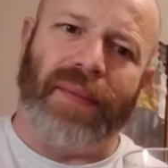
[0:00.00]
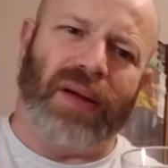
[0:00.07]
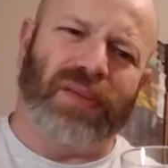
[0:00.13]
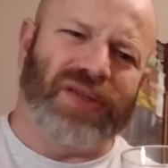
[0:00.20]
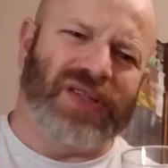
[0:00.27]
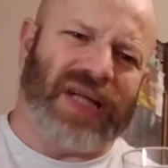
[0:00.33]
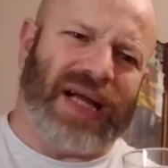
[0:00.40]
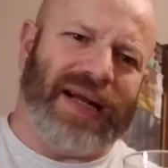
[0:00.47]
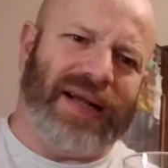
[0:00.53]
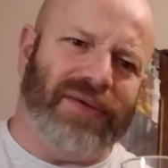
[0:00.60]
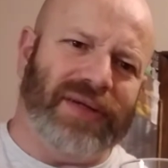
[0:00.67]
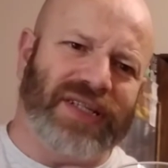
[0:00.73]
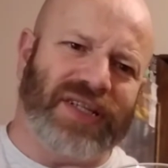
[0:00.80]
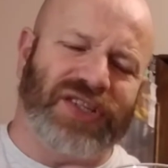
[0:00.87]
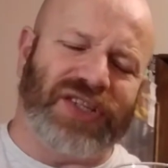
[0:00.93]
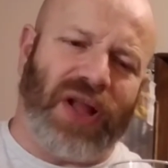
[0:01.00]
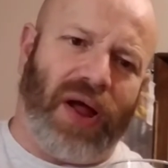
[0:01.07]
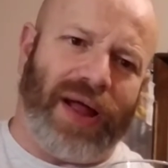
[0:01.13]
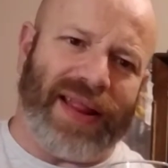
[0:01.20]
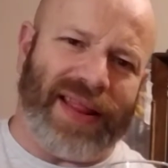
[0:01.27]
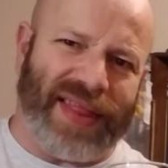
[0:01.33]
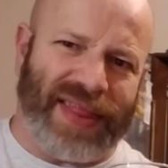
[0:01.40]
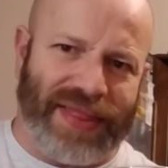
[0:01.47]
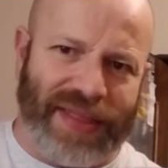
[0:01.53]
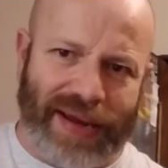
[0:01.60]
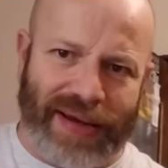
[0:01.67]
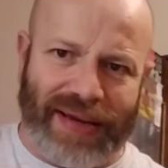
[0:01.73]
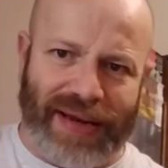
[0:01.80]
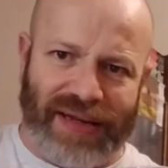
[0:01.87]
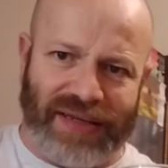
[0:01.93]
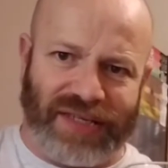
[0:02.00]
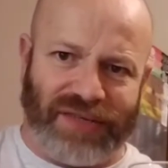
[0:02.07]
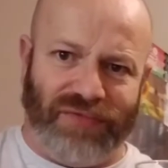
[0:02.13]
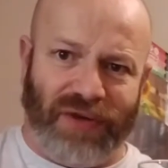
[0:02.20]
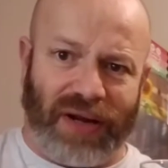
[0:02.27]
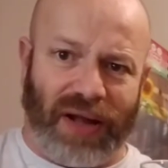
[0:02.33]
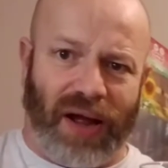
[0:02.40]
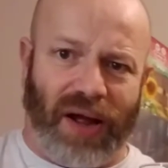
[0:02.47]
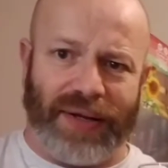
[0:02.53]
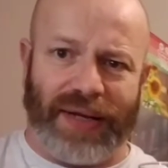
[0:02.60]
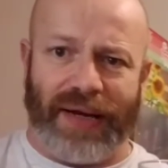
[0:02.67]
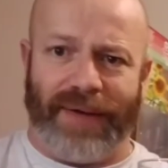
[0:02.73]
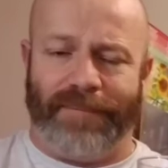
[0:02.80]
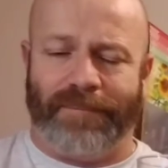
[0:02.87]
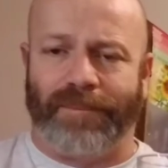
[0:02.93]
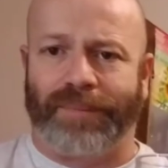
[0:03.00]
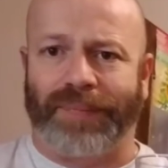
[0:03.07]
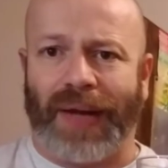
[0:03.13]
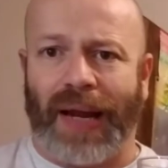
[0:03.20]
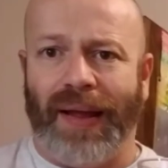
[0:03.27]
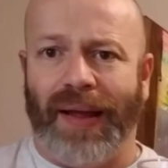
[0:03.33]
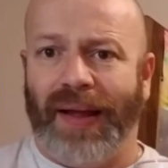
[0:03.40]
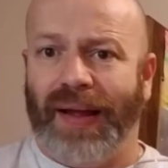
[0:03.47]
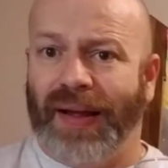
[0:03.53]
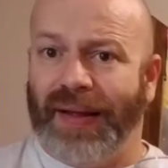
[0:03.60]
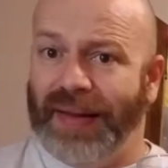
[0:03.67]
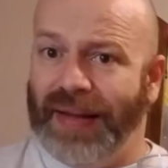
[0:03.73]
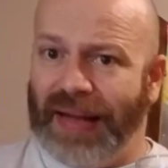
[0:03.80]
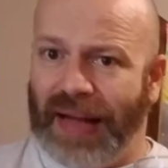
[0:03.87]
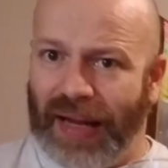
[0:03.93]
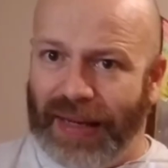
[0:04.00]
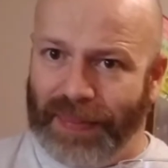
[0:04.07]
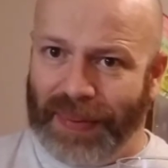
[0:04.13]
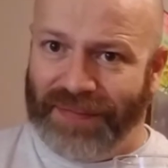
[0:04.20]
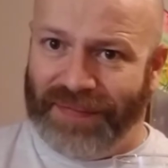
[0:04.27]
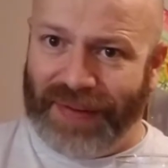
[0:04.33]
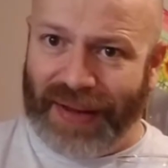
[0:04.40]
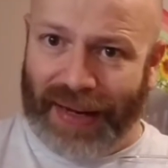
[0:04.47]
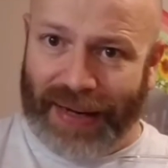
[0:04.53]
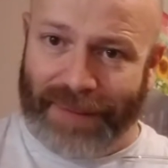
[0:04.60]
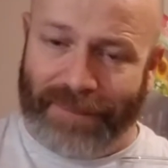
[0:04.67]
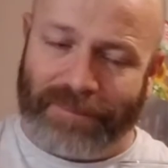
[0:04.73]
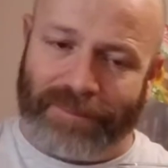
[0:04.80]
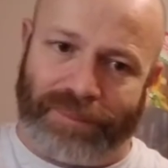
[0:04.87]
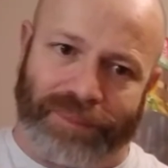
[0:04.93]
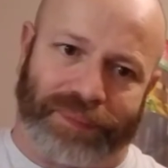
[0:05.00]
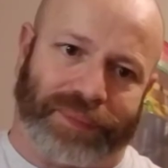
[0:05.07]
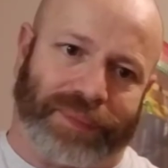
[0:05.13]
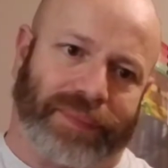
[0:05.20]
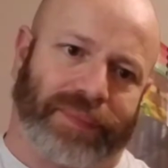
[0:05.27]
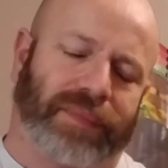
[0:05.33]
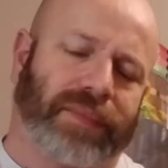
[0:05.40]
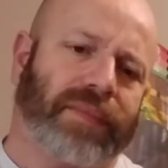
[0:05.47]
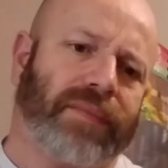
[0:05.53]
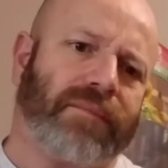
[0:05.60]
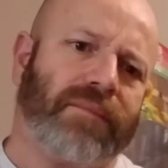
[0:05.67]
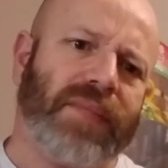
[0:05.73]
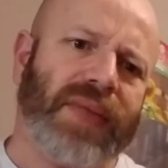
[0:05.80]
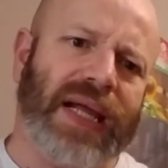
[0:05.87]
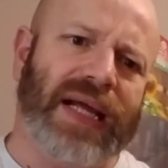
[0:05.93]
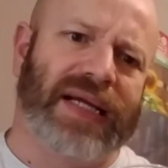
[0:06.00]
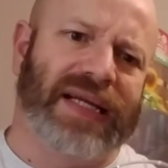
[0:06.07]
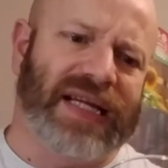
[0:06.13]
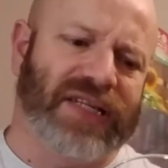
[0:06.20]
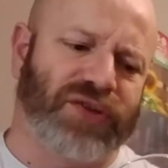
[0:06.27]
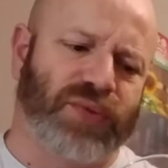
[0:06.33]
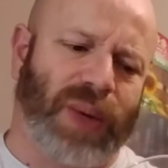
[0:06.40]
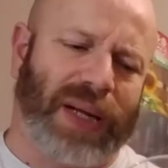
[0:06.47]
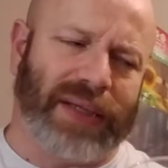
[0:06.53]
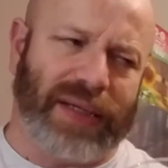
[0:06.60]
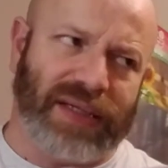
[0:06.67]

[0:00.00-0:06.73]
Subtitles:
I'll say there is a slight thinness regarding the ABV in this one.